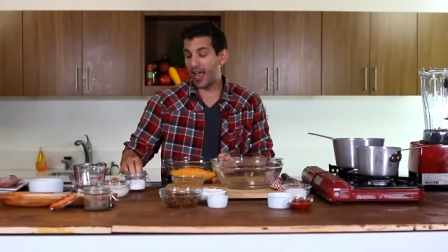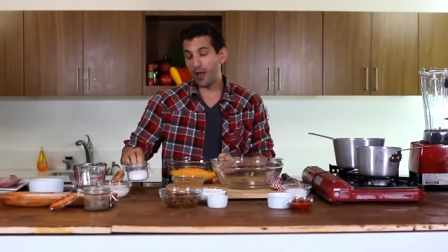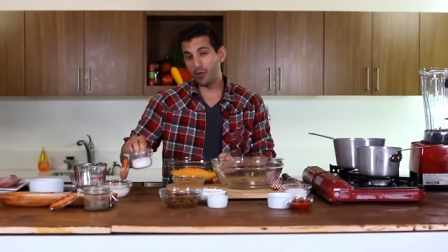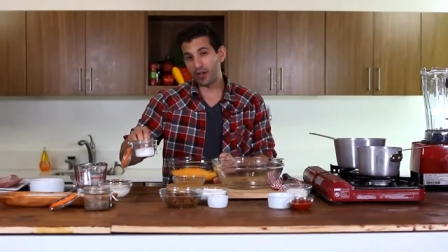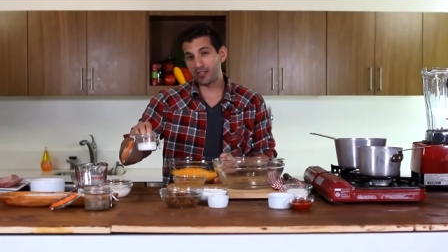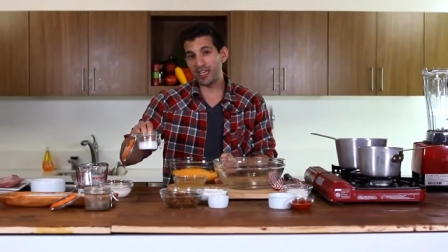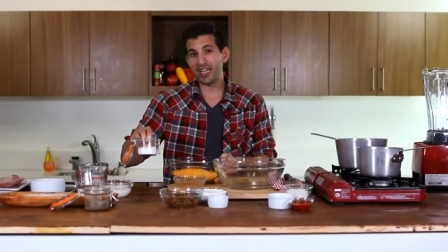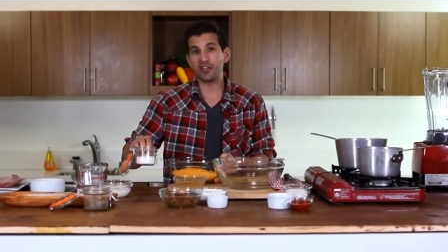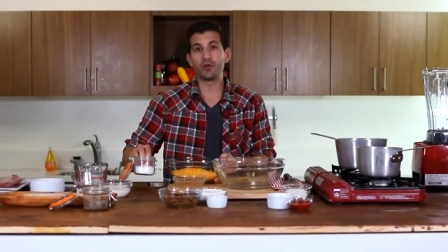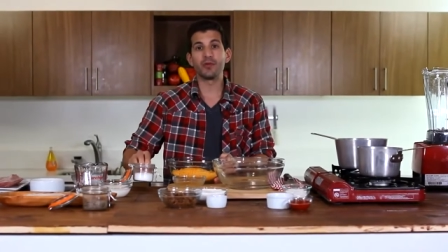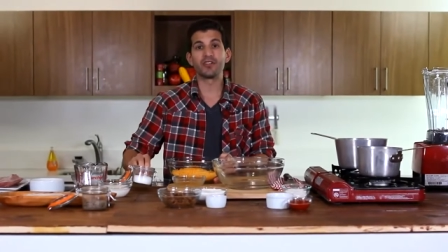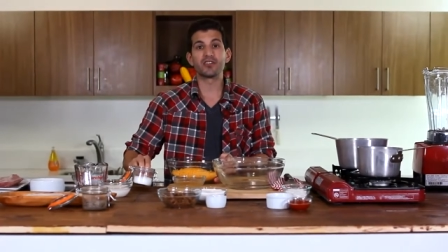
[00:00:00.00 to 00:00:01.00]
and we're gonna take a
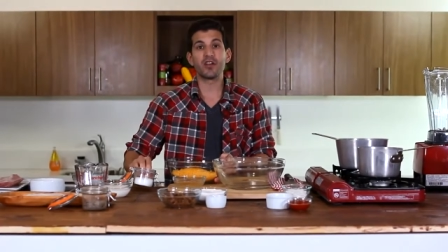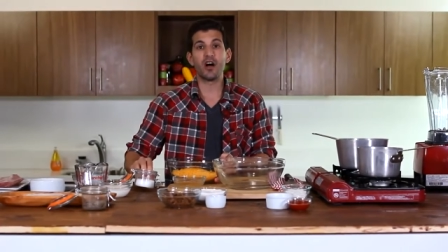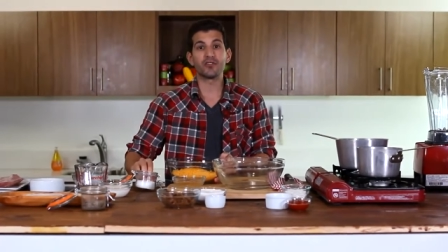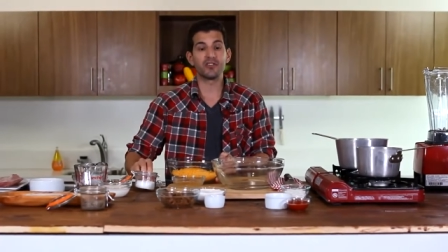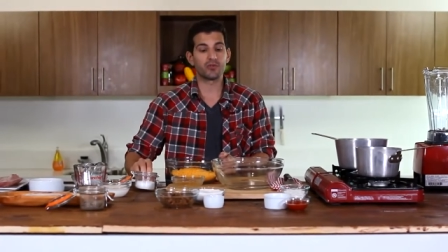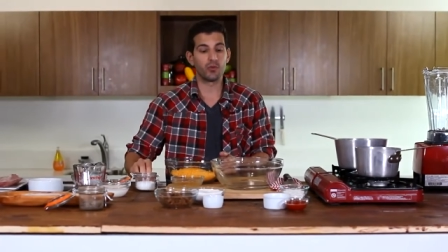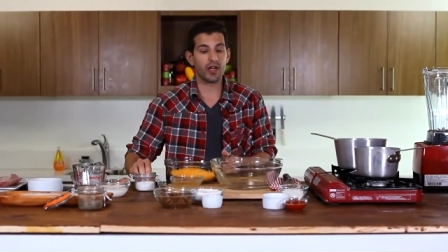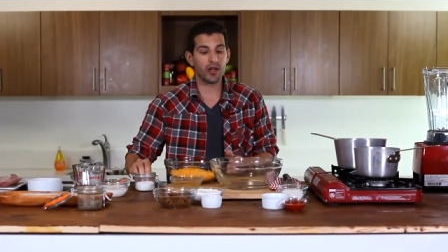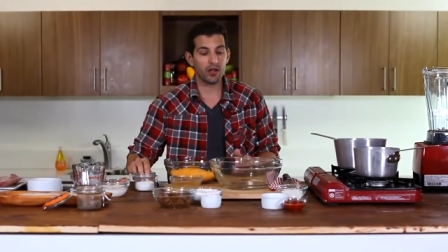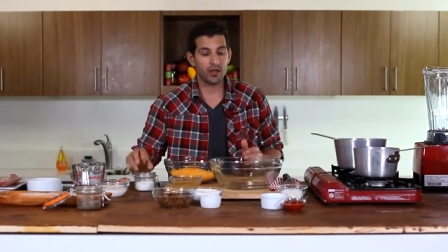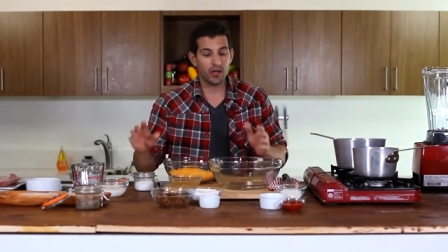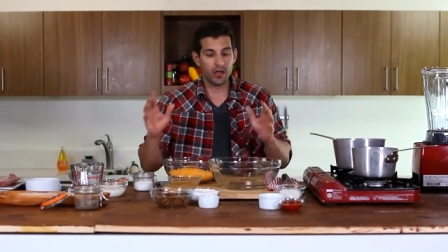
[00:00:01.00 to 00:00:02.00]
little bit of salt as
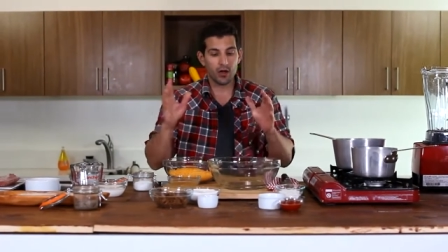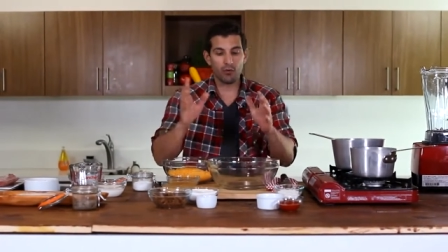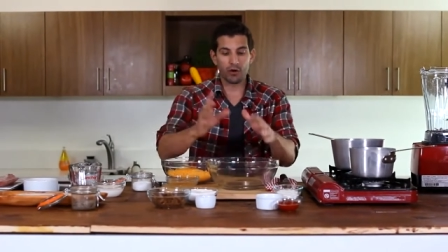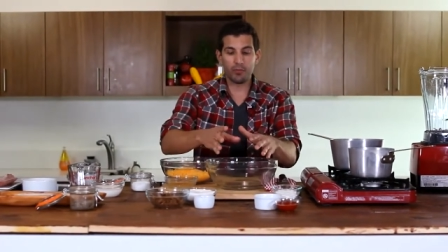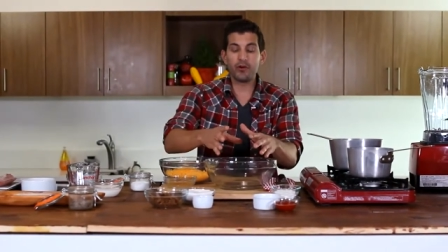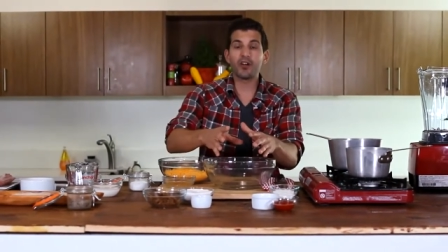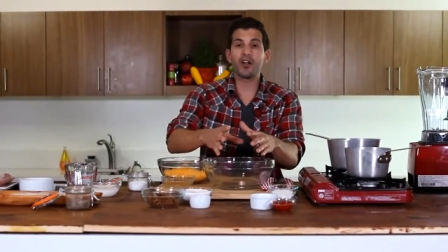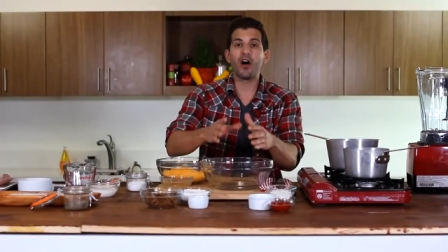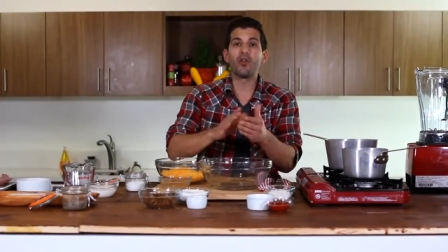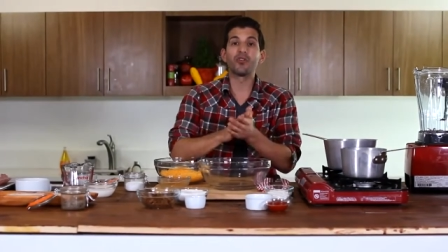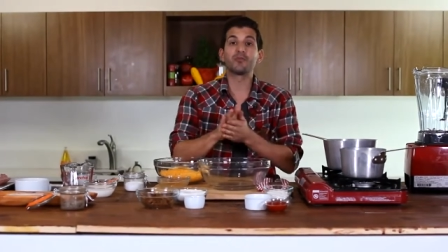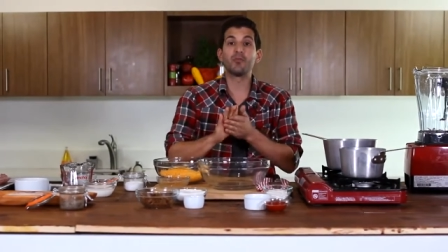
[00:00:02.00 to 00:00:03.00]
well. We're gonna put it
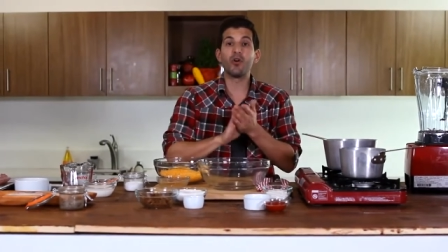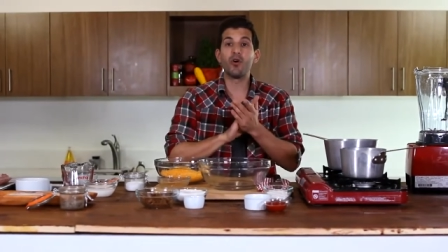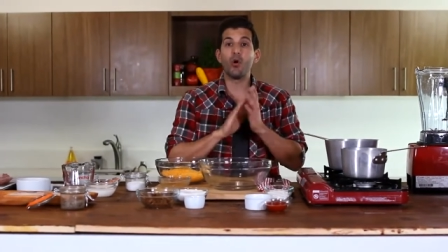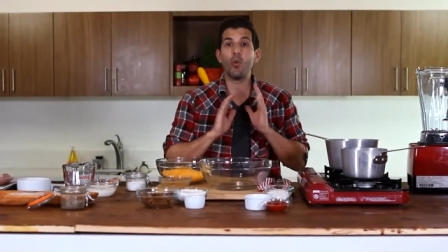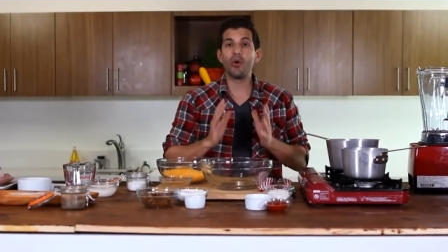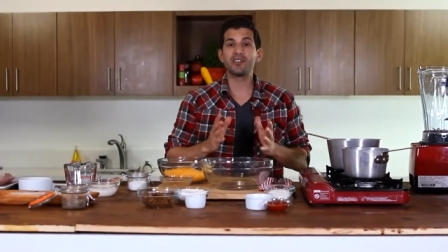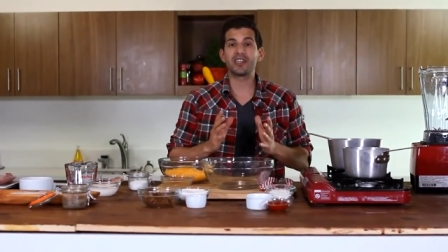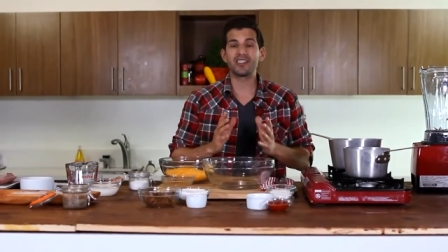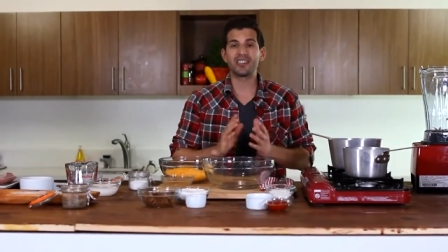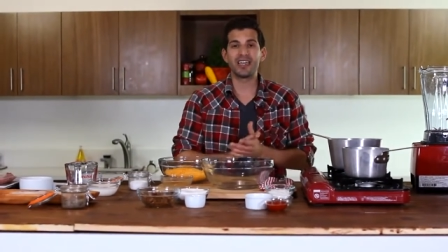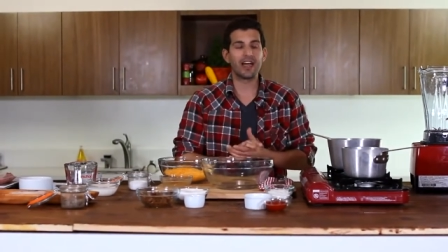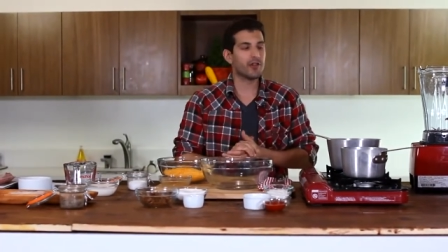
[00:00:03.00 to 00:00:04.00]
all in this bowl, whisk
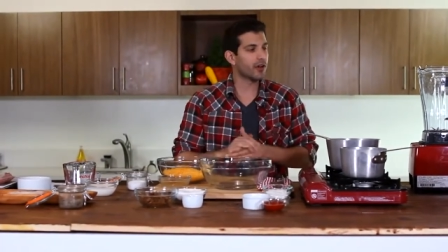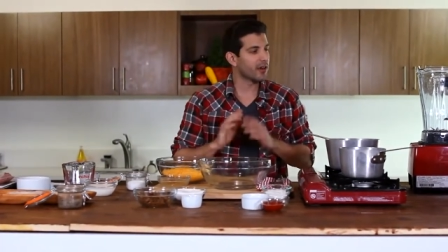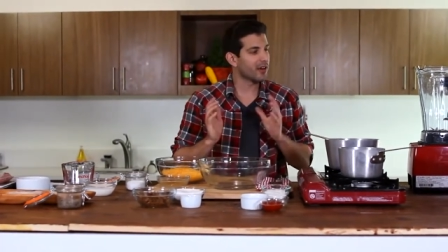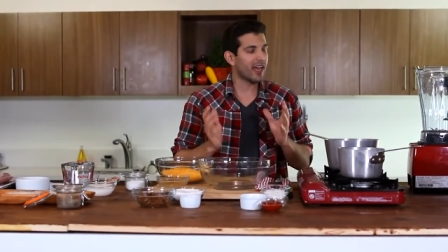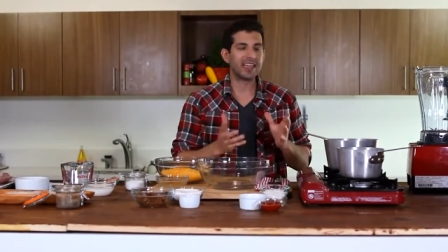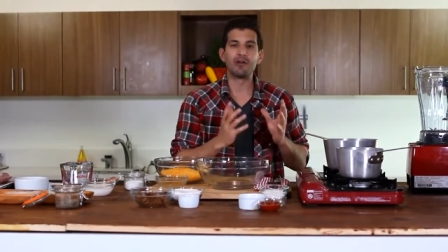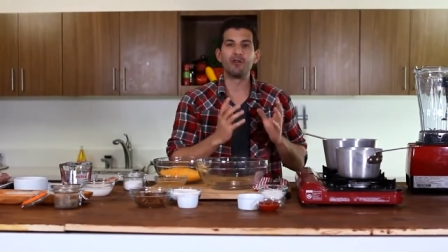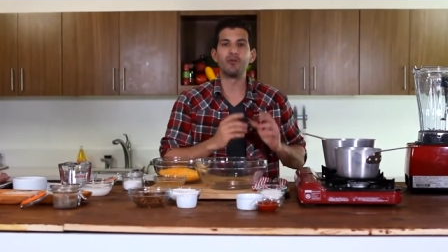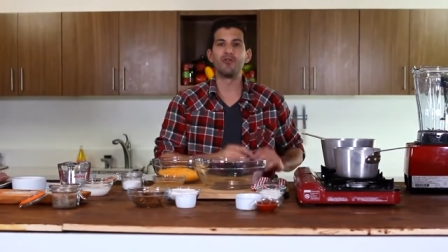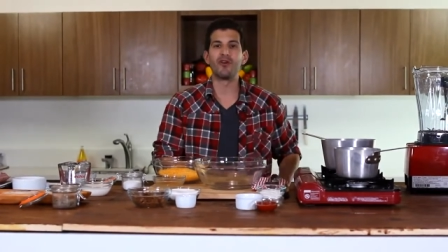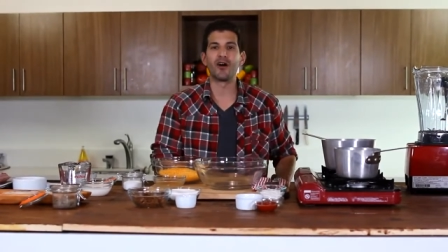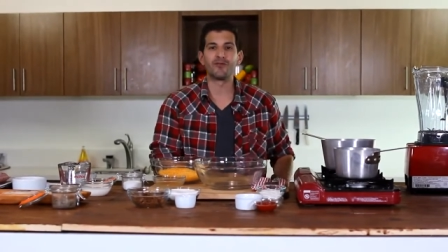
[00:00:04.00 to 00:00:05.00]
it together, and then we'll
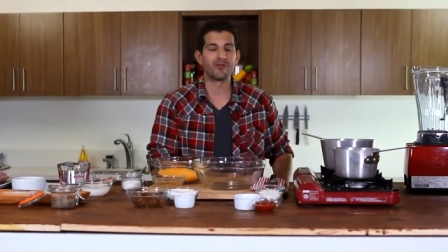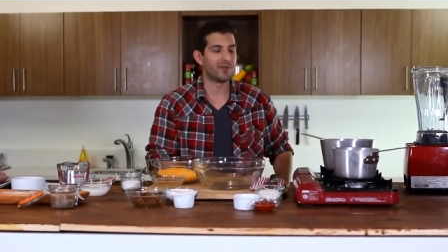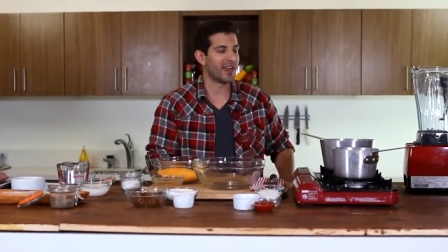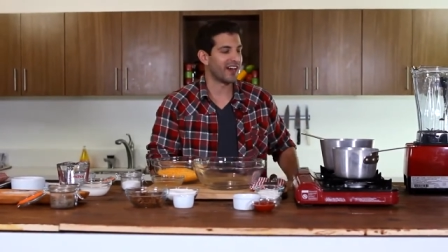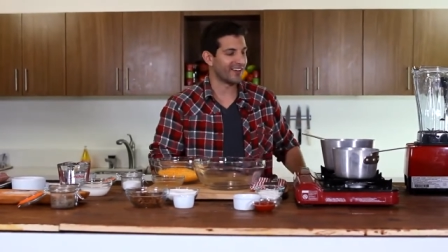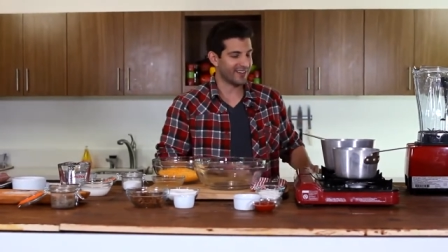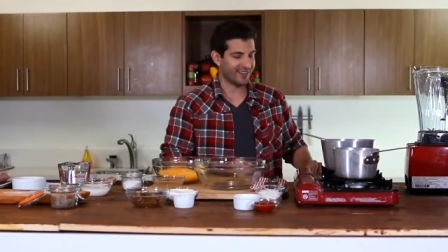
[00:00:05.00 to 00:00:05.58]
move on from there.